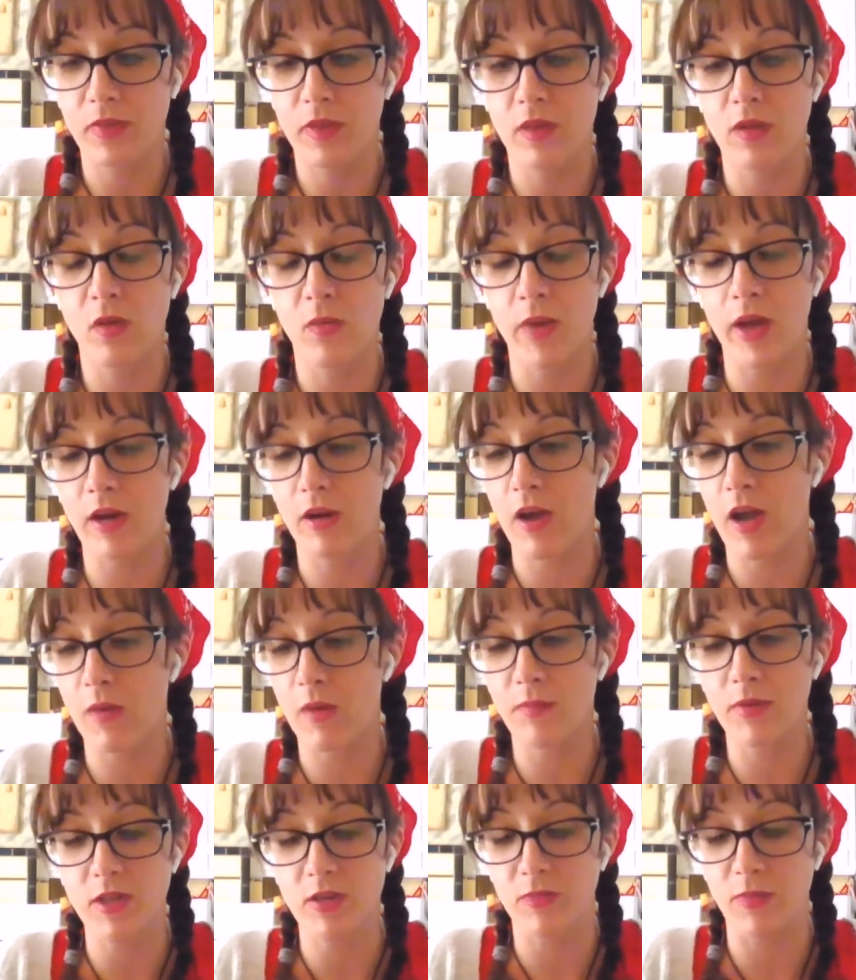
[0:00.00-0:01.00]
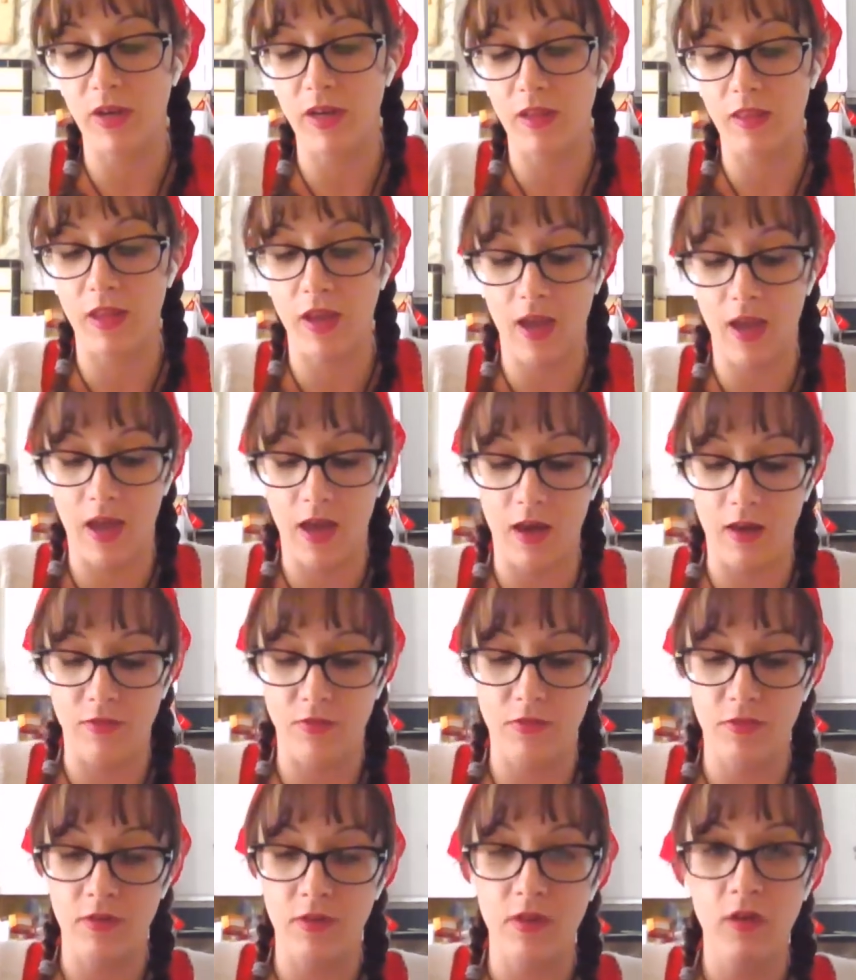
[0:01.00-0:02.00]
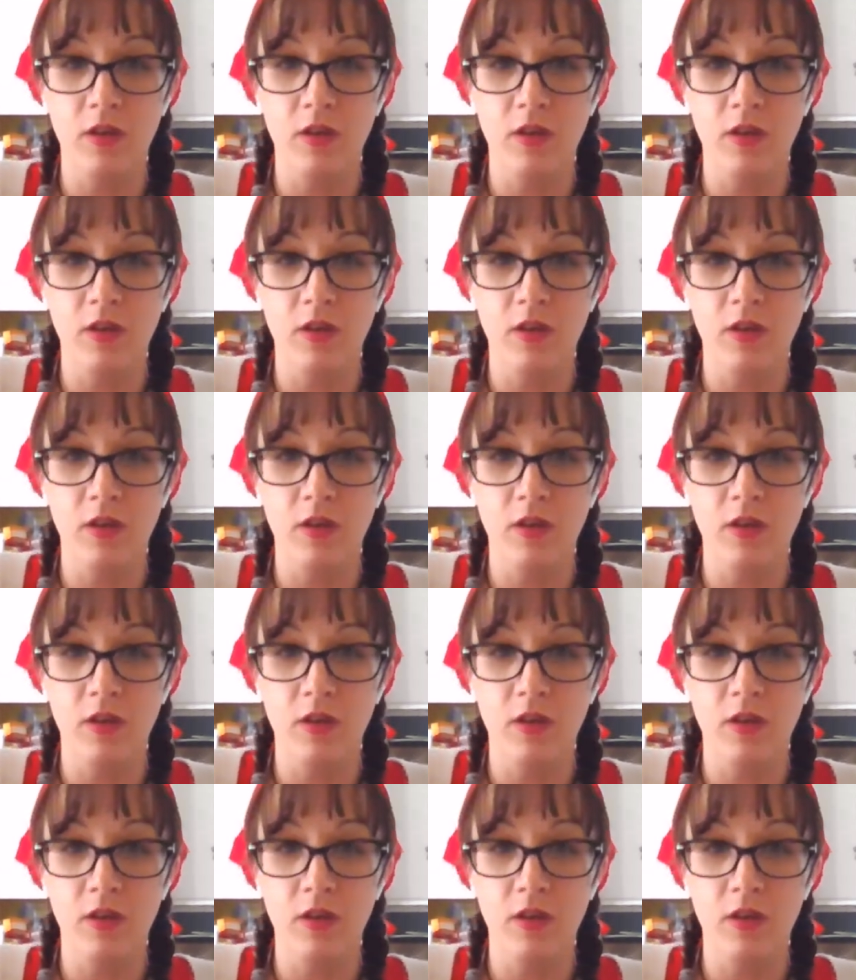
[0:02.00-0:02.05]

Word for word: No matter how much money they have,